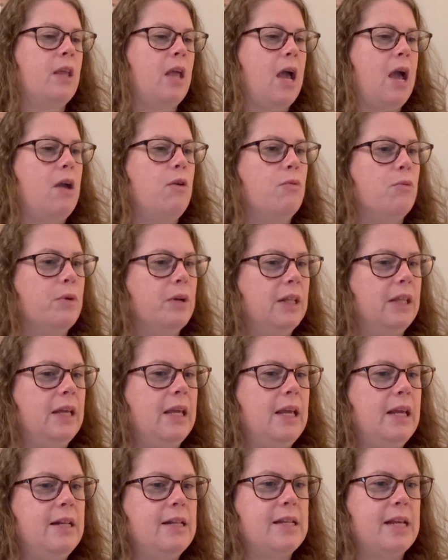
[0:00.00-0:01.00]
I
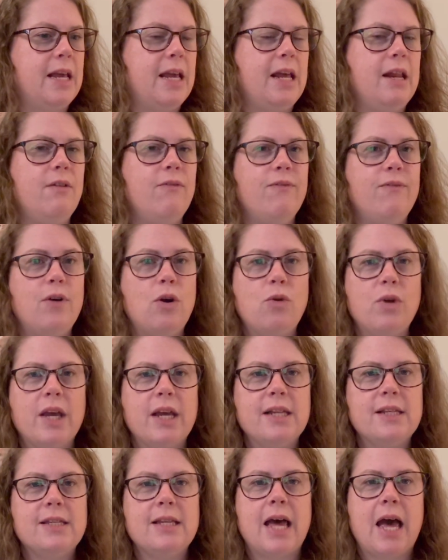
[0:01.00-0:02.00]
really did
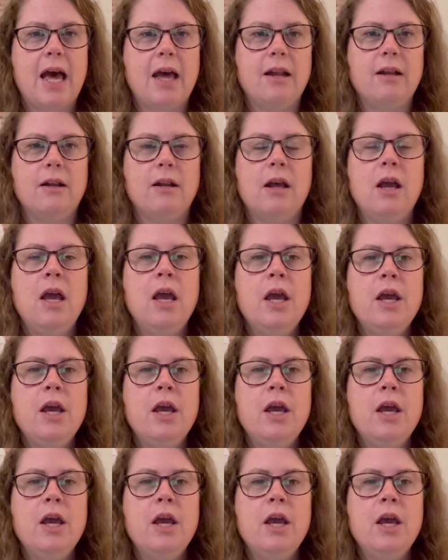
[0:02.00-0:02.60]
focus on